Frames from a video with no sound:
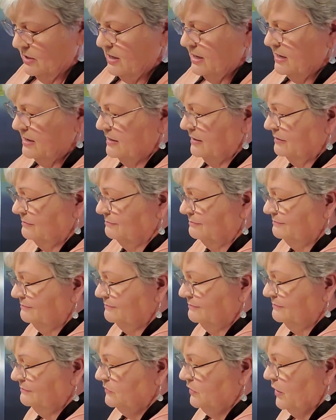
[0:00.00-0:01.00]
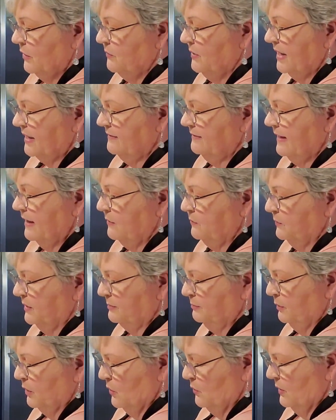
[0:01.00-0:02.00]
Ah, okay, that
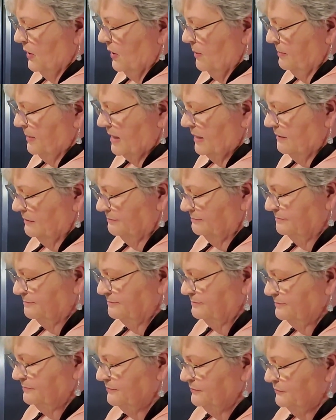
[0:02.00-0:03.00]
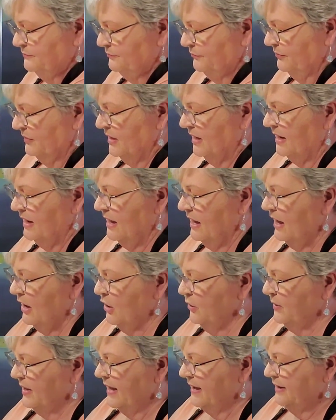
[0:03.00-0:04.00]
one broke on me.
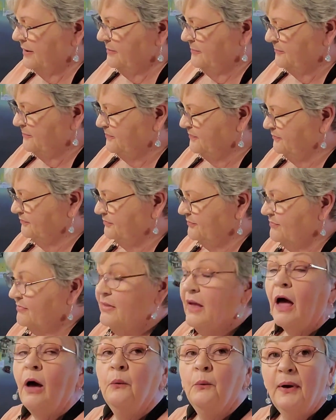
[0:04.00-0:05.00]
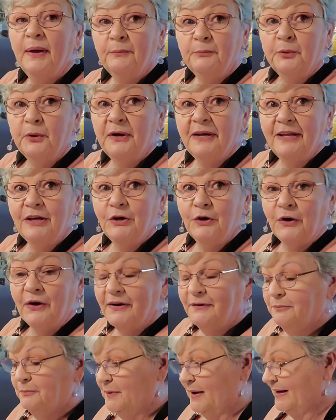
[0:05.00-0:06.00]
Okay, went pretty
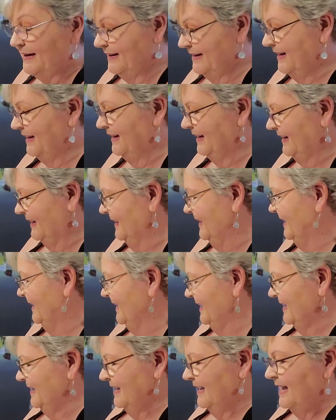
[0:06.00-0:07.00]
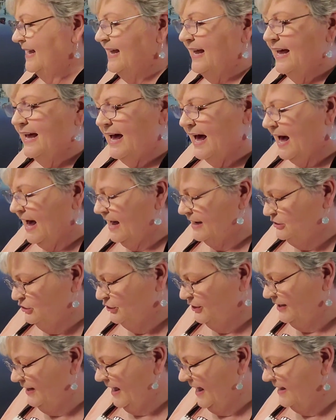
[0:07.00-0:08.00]
good, but I
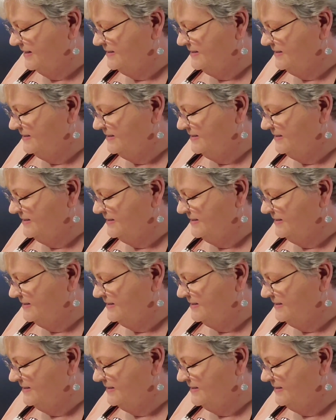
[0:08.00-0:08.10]
should have